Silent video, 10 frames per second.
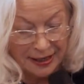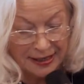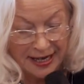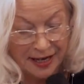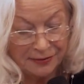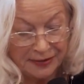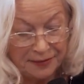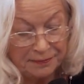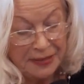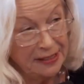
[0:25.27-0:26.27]
Now,
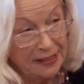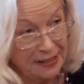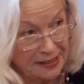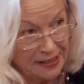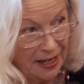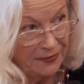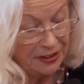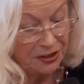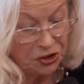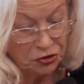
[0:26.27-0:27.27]
it means having
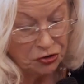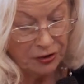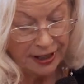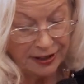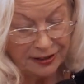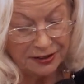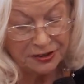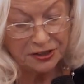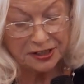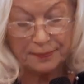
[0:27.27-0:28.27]
the strength
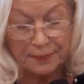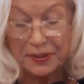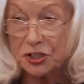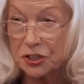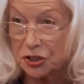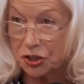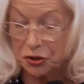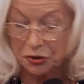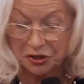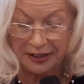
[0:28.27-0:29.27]
to step into the shoes